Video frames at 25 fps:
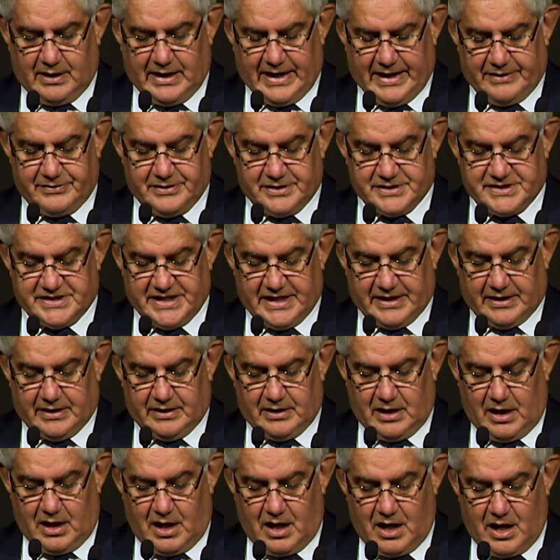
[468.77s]
had the second
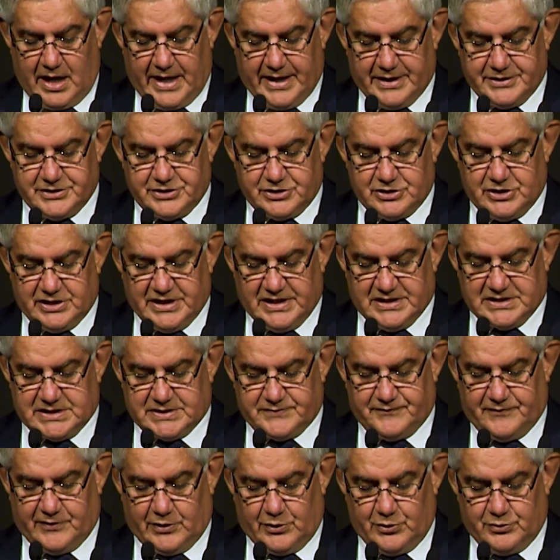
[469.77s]
highest yes
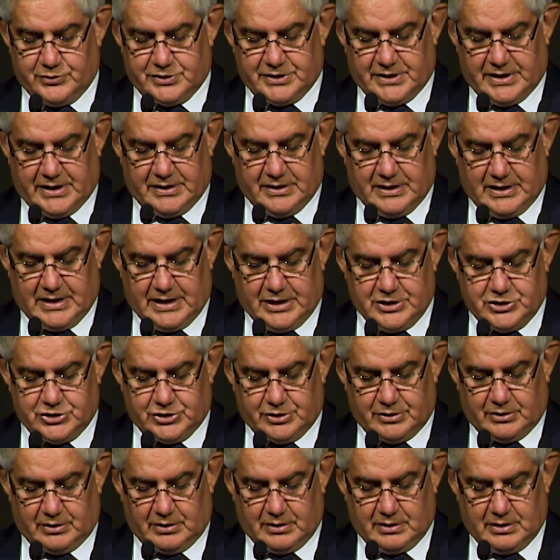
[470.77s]
vote in the
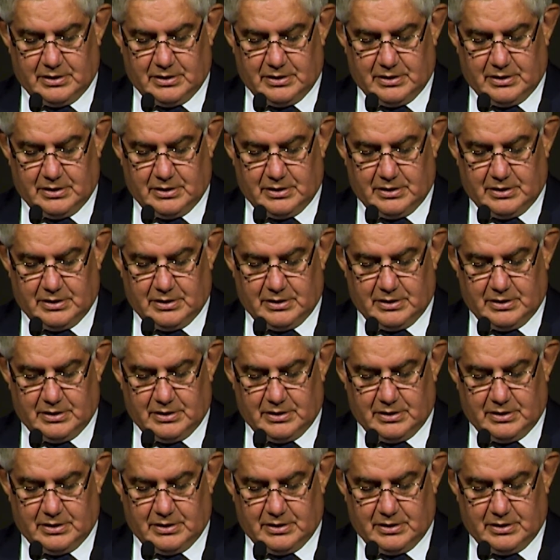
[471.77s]
nation.